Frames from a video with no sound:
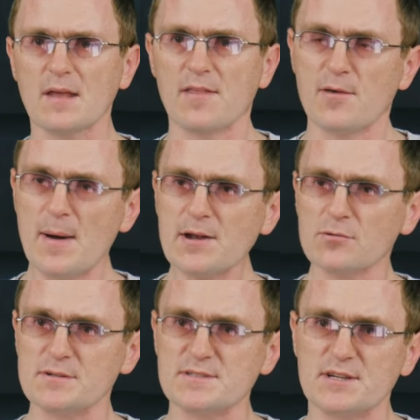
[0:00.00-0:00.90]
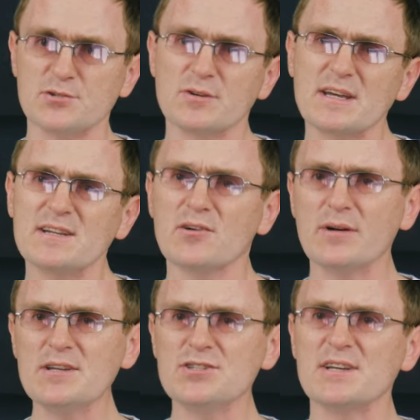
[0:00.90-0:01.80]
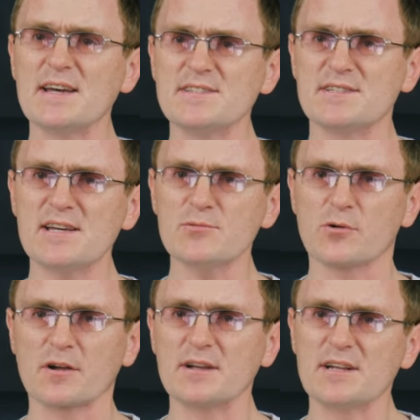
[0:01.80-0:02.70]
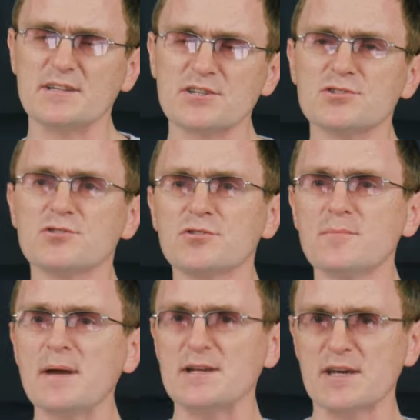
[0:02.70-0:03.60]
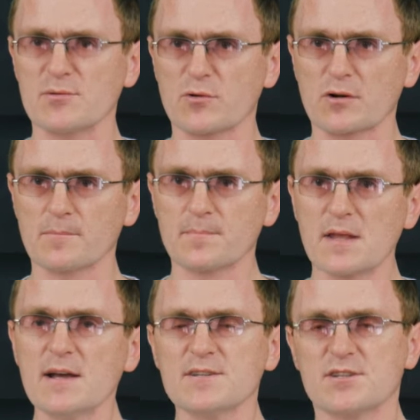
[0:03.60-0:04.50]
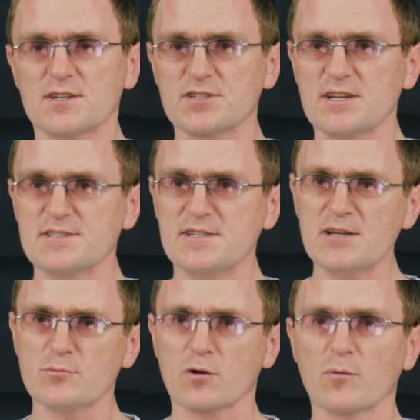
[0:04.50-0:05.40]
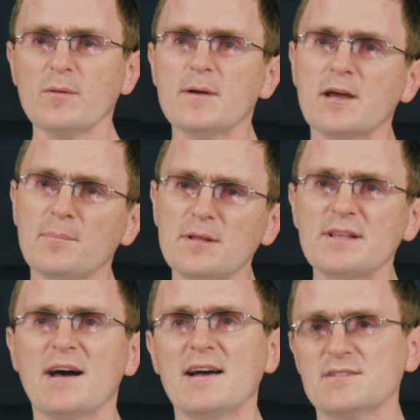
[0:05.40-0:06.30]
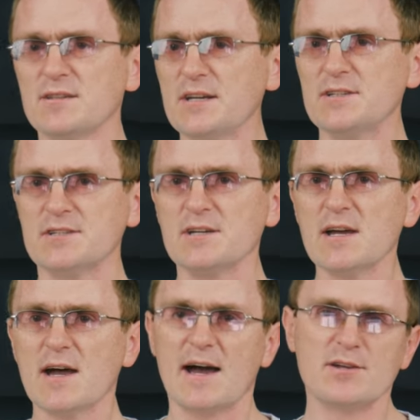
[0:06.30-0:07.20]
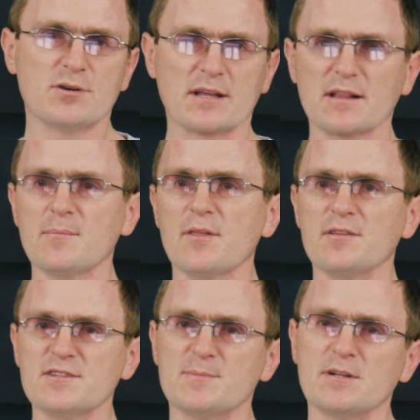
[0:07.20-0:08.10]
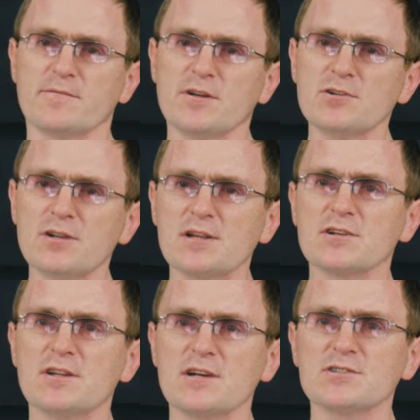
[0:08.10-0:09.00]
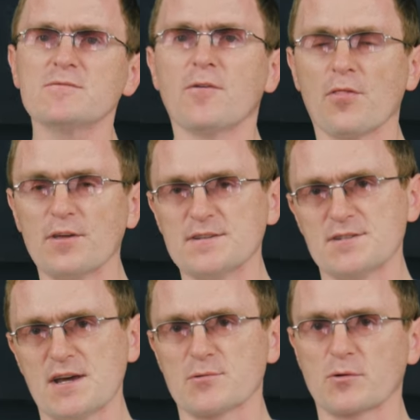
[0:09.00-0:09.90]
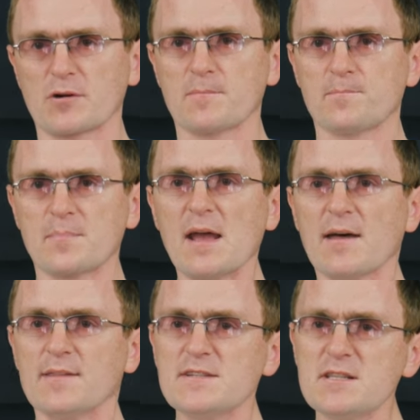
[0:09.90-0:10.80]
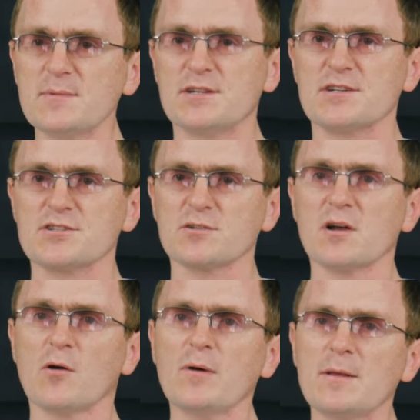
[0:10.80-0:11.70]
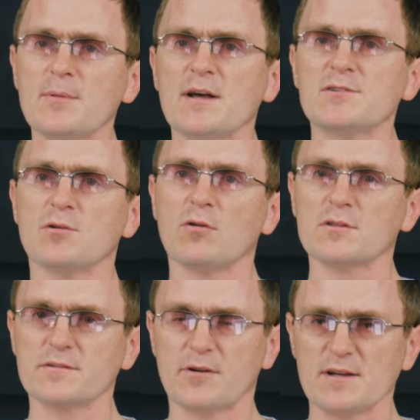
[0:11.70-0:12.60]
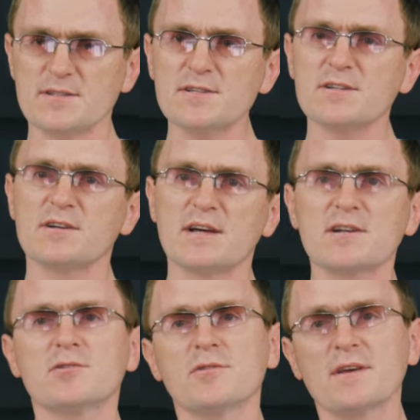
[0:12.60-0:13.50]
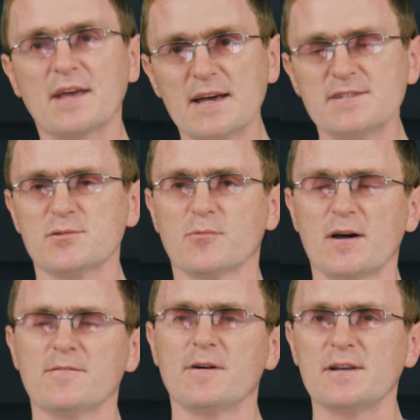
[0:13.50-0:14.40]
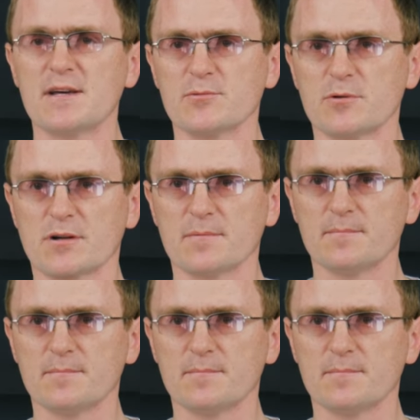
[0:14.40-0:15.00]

The matter is that you can arrange a guest network in addition to the main network. Such guest network will be completely isolated, and you can limit the speed of internet connection for this network. This limitation will apply to all devices connected to the guest Wi-Fi network.